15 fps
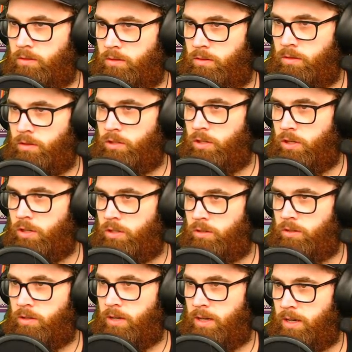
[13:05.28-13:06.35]
Load
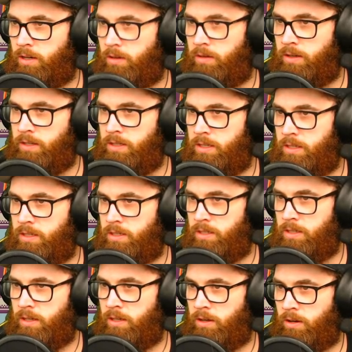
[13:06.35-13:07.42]
chosen cargo exists
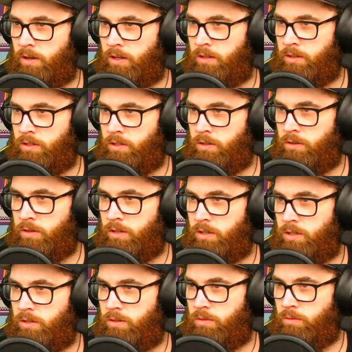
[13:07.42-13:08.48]
in island
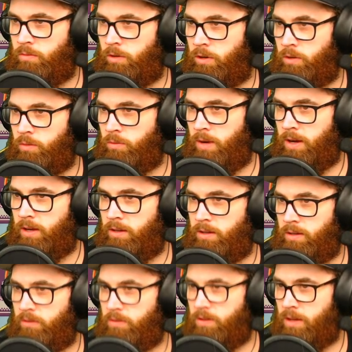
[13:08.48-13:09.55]
storage. Won't wait
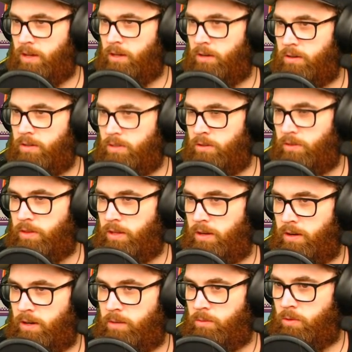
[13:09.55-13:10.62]
if cargo is not there
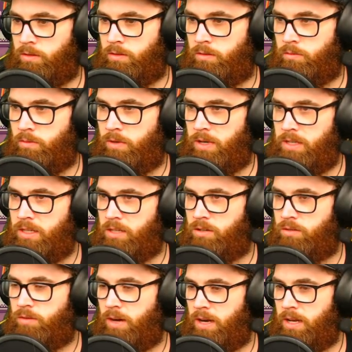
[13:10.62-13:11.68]
anymore. Why is this
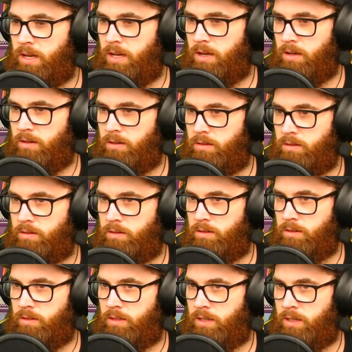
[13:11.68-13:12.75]
grayed out?
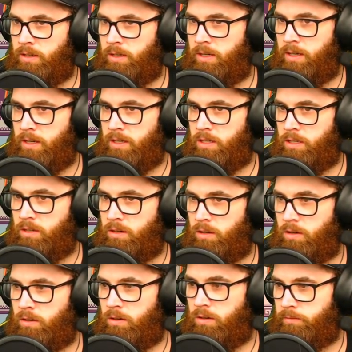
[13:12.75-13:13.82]
Can't I get it to
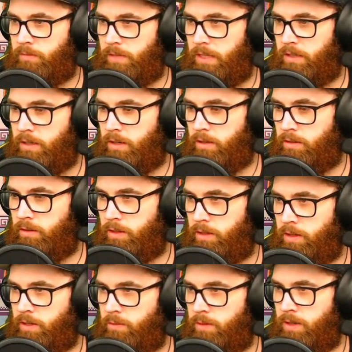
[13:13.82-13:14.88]
go? Okay, I
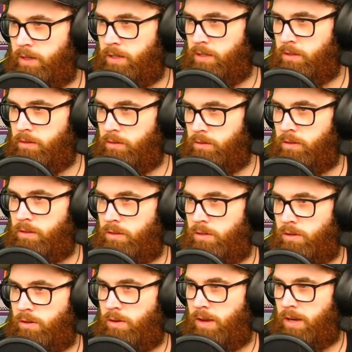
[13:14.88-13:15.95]
think we need to
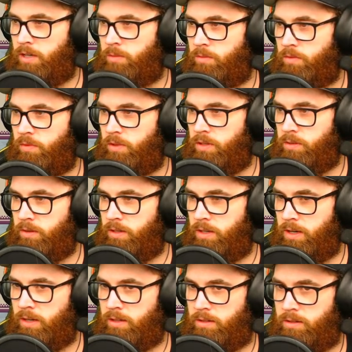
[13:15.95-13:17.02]
do action before this one.
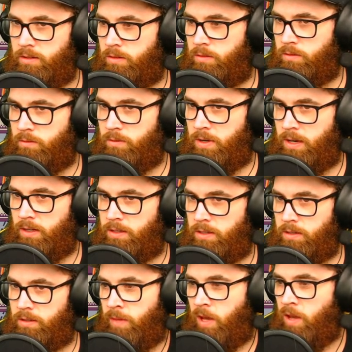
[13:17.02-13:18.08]
Yes. Wait.
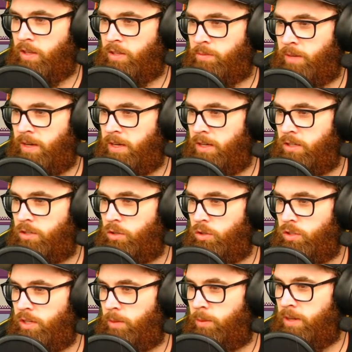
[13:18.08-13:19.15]
Oh, it's Monday,
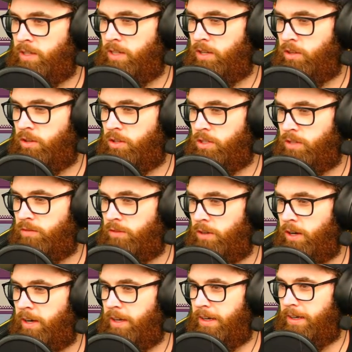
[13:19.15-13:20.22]
Tuesday, Wednesday, Thursday,
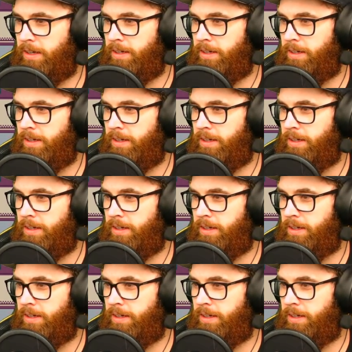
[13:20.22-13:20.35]
Friday.